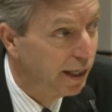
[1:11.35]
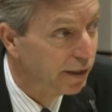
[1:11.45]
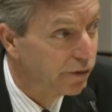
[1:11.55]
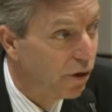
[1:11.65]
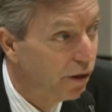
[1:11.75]

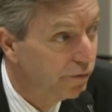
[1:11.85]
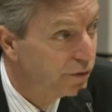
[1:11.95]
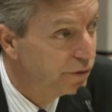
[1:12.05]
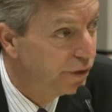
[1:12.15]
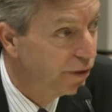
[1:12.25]
As all of
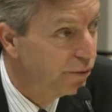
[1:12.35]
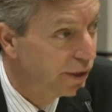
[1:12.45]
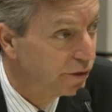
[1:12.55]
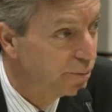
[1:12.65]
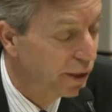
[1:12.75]
us know,
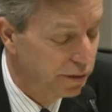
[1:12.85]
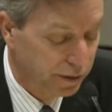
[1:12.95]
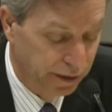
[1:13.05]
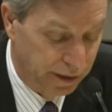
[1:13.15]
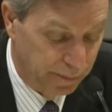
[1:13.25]
and
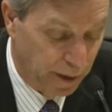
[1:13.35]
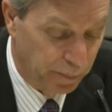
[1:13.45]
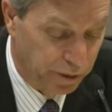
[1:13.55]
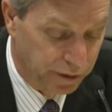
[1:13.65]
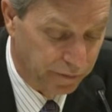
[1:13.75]
especially the
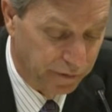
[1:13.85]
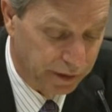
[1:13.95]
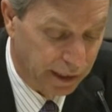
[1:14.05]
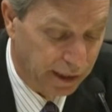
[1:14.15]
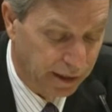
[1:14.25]
members of
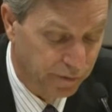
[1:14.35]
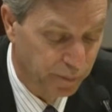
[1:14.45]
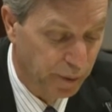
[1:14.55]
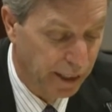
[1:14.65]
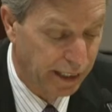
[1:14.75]
Executive
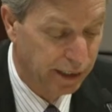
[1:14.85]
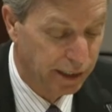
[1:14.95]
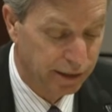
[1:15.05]
and Planning,